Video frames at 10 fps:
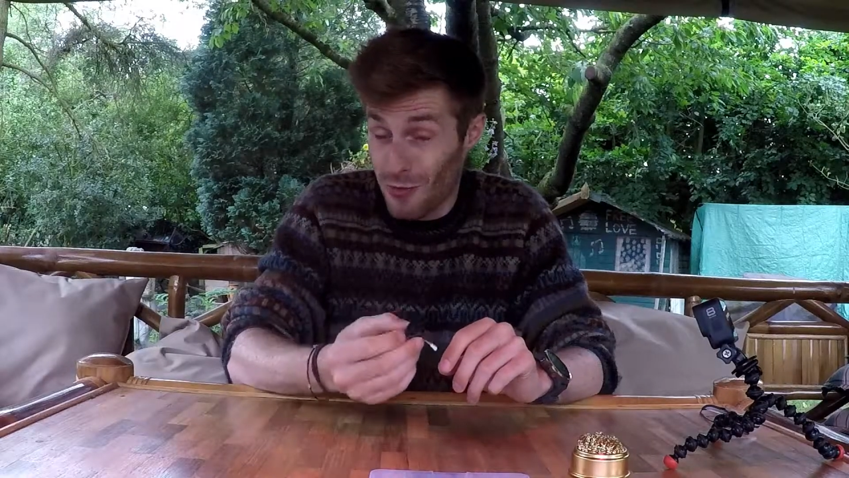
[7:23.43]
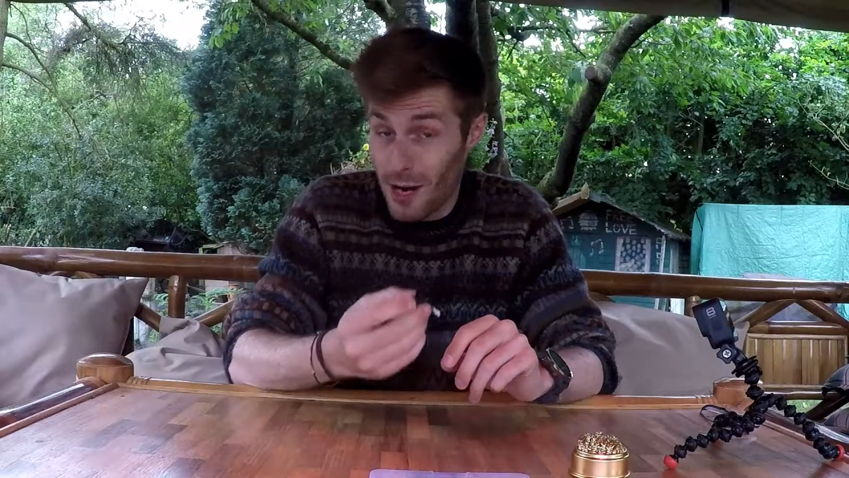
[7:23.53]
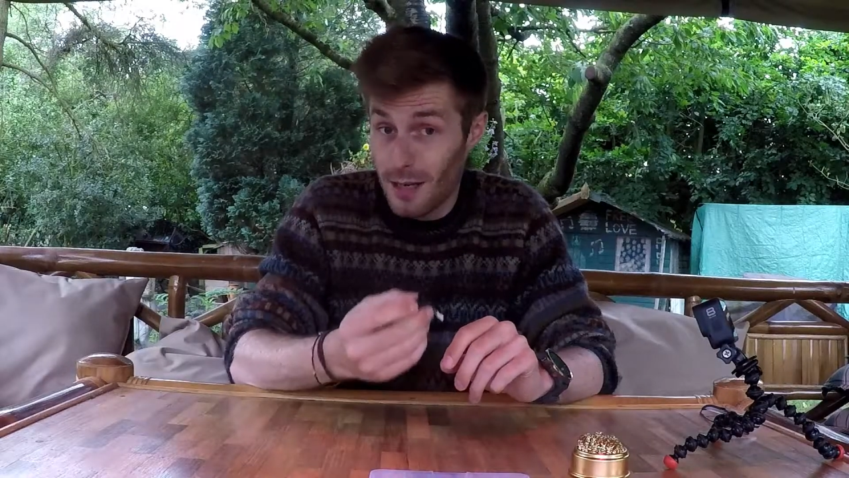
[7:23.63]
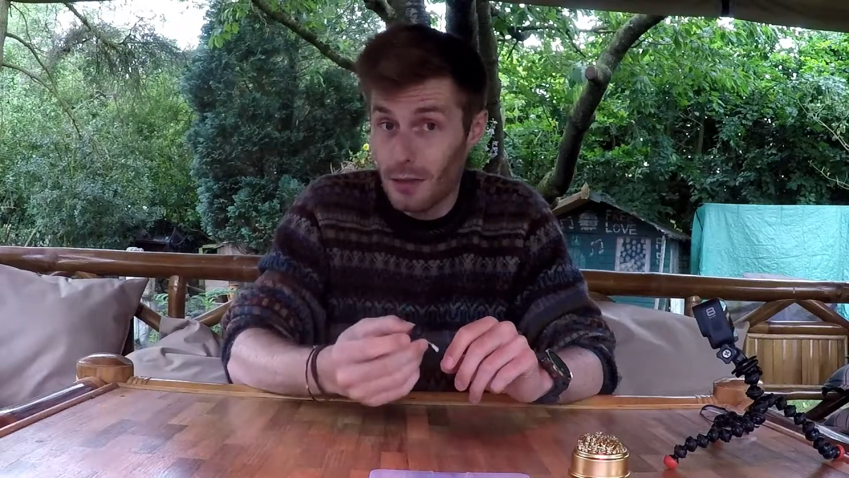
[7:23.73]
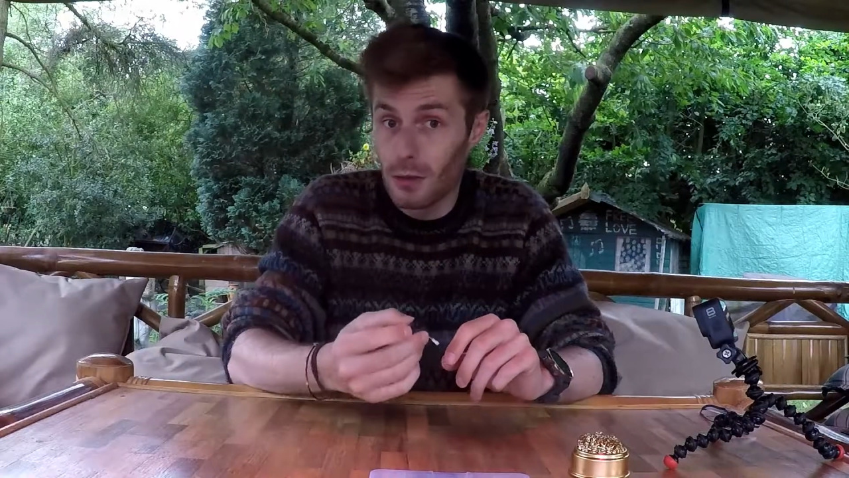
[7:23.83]

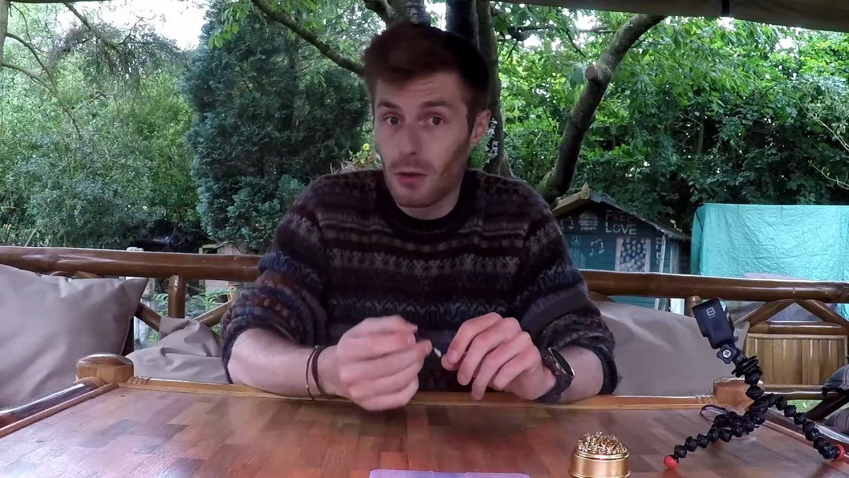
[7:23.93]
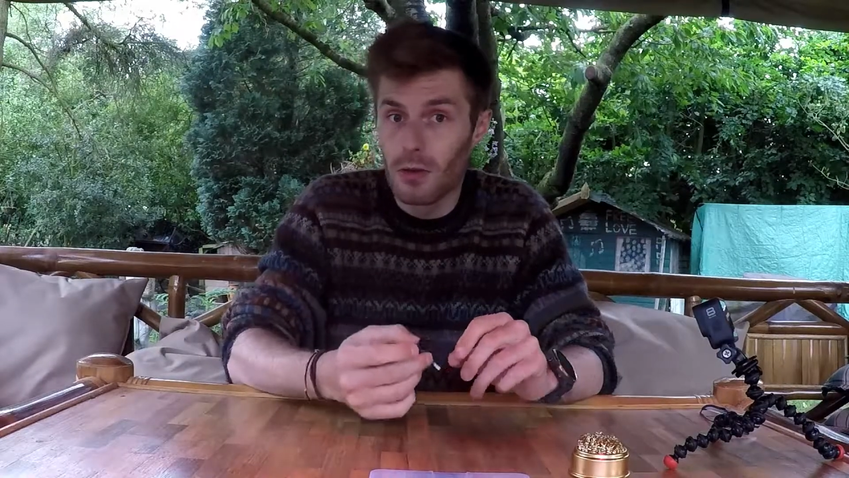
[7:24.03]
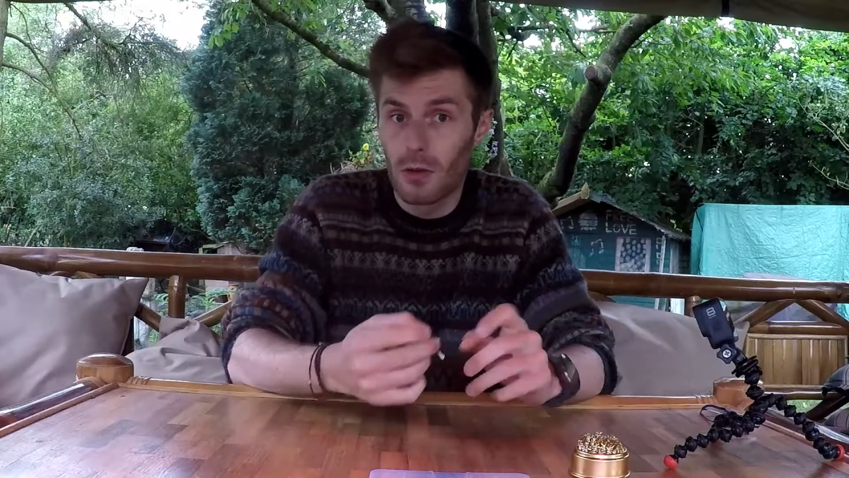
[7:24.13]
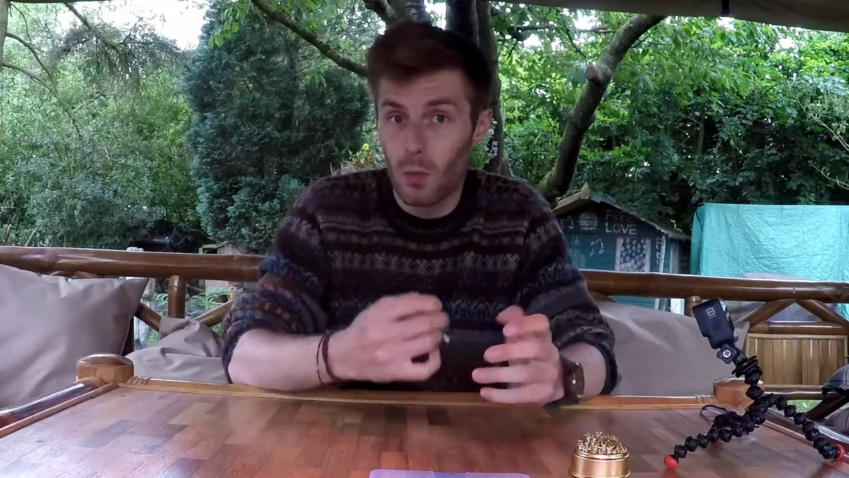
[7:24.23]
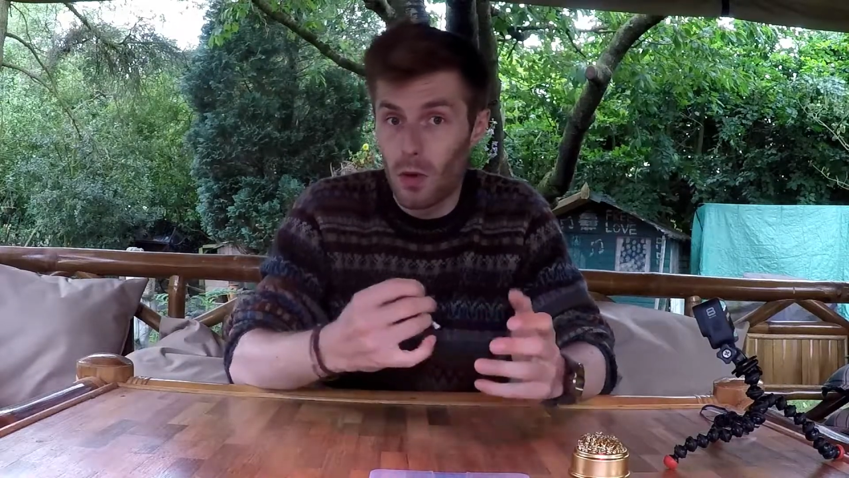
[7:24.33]
really
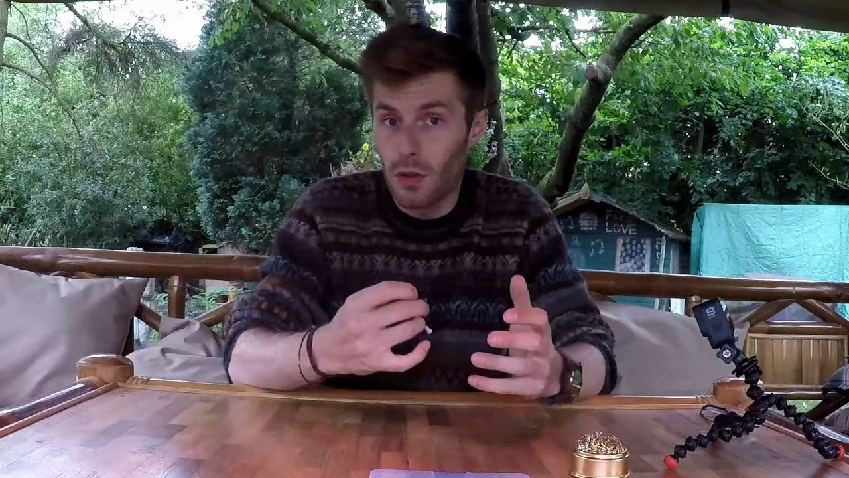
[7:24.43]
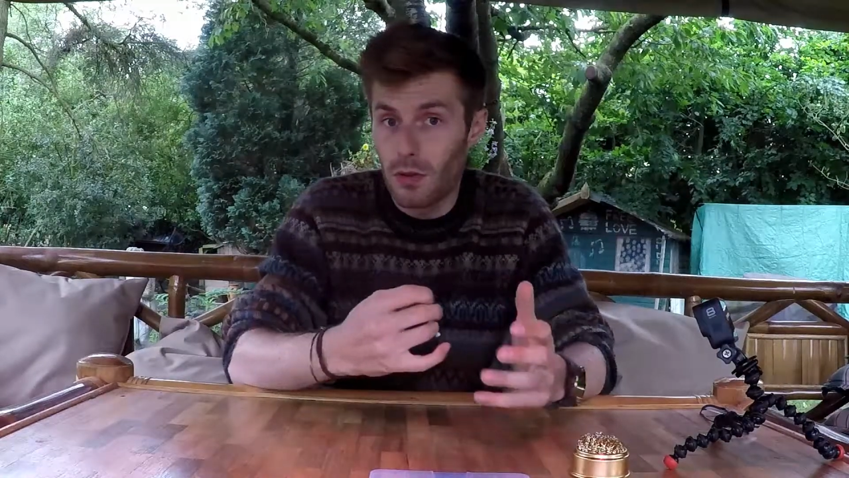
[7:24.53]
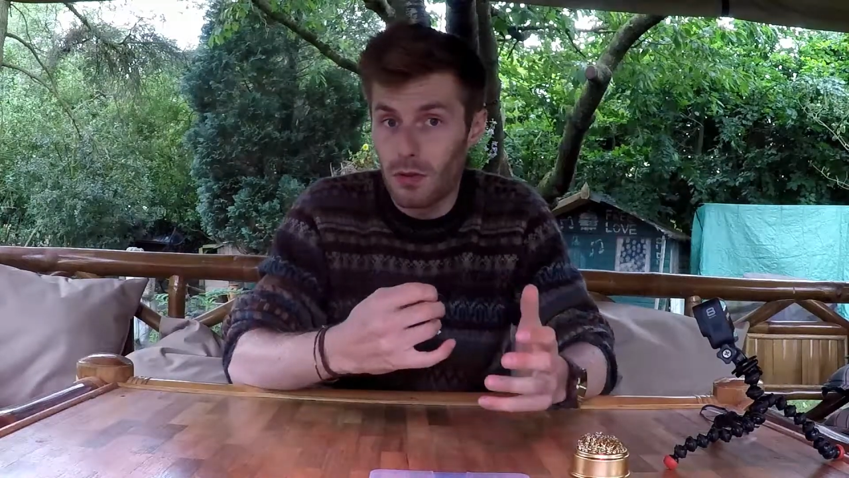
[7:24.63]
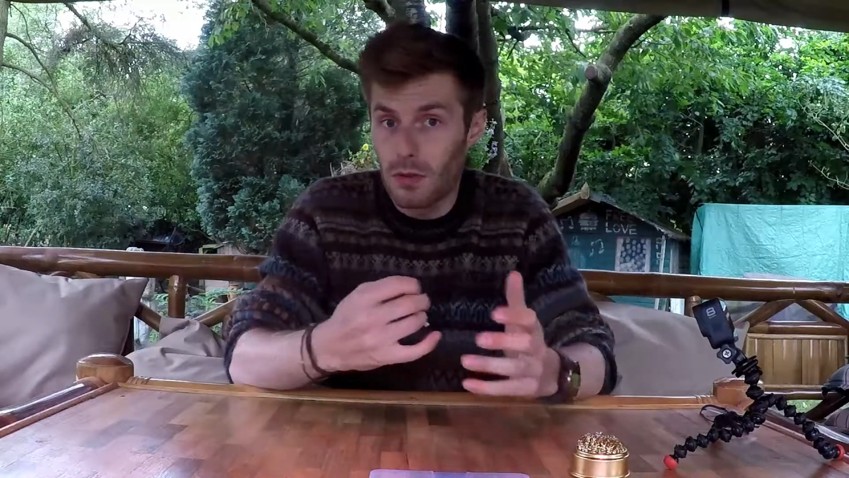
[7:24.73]
good with